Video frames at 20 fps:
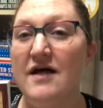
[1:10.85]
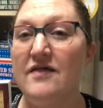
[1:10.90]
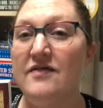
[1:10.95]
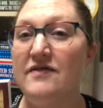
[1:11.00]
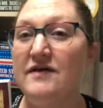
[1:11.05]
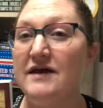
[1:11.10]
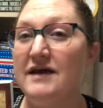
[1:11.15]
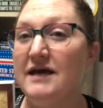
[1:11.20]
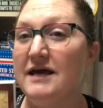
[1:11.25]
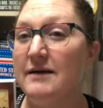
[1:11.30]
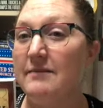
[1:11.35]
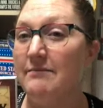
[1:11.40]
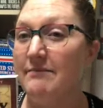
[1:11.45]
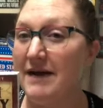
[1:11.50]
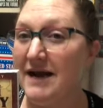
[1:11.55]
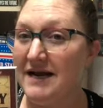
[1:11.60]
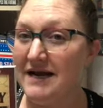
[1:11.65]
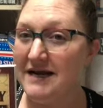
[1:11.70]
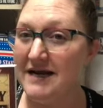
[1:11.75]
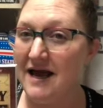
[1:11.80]
the
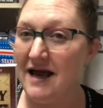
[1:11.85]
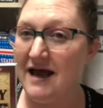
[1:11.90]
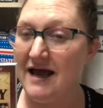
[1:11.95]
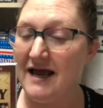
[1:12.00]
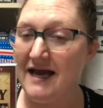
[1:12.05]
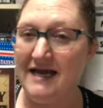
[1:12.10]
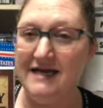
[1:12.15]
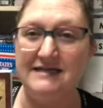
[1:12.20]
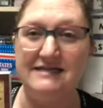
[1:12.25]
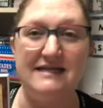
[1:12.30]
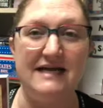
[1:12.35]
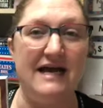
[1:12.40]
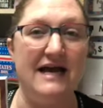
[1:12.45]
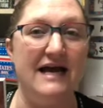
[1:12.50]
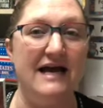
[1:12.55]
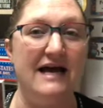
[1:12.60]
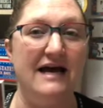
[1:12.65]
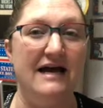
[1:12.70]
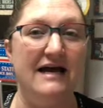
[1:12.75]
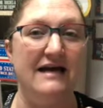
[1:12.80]
Mennonite
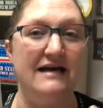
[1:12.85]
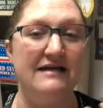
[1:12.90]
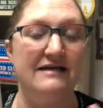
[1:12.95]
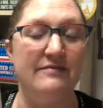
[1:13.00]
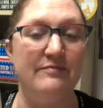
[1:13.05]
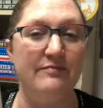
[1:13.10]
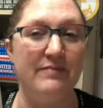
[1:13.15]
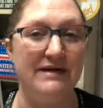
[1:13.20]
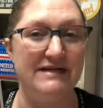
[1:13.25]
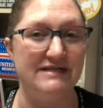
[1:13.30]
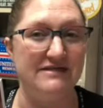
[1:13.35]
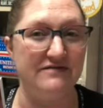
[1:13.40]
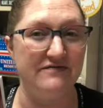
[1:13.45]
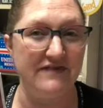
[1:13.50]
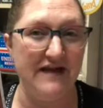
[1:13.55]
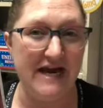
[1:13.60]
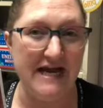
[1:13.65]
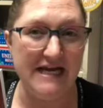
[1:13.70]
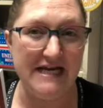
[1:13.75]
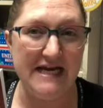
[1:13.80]
and
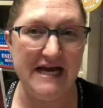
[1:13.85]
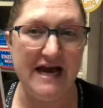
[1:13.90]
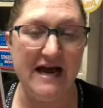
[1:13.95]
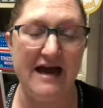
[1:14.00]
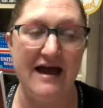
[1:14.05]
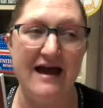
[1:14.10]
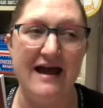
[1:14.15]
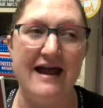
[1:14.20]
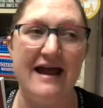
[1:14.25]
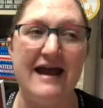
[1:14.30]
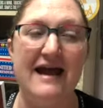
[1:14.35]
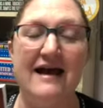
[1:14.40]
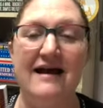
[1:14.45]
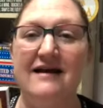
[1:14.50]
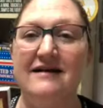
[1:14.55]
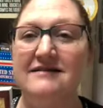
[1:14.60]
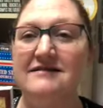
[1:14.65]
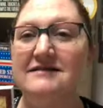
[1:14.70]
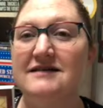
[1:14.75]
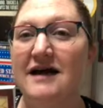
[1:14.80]
Pennsylvania,
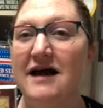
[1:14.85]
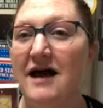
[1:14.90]
and